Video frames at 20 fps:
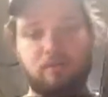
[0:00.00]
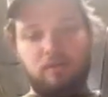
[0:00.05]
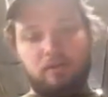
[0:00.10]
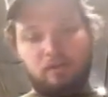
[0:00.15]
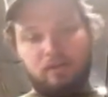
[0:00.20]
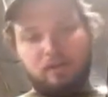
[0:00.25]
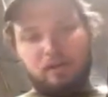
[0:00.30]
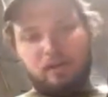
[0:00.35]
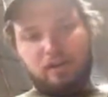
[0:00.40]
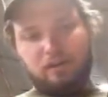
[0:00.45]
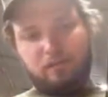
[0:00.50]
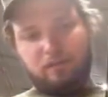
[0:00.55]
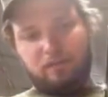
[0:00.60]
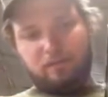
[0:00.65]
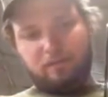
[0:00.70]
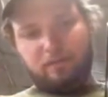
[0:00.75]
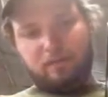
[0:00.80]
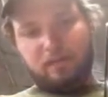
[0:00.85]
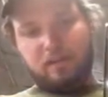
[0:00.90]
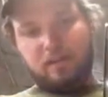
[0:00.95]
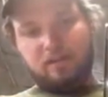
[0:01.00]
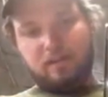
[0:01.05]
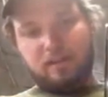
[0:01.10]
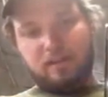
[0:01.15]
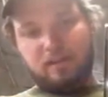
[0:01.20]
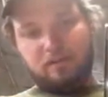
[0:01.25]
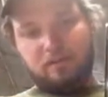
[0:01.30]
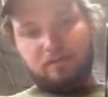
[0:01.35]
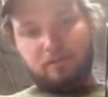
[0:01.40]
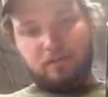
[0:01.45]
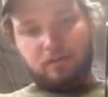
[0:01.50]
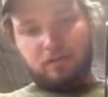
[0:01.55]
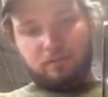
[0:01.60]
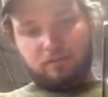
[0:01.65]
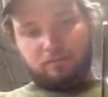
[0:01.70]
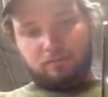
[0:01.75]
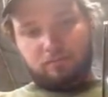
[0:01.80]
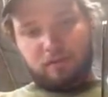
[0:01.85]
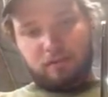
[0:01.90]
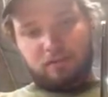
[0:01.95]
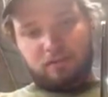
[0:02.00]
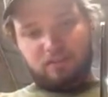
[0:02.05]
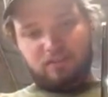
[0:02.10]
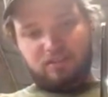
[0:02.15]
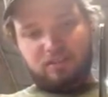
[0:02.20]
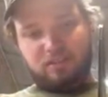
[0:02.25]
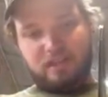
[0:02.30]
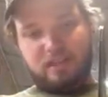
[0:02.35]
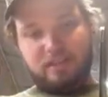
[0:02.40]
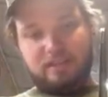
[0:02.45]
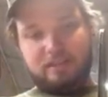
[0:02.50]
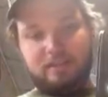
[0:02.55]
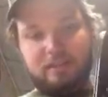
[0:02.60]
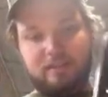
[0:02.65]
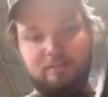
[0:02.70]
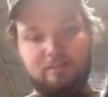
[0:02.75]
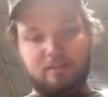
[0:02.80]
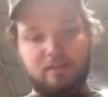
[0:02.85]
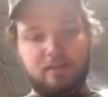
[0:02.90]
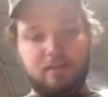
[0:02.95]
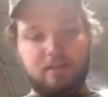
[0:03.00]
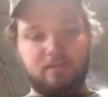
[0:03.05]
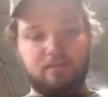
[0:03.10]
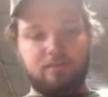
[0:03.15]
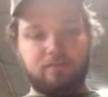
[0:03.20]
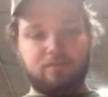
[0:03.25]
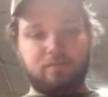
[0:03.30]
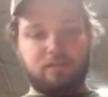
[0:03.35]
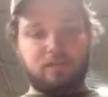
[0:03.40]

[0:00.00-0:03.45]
You're going to check with your fingernail, make sure there's not a lip there.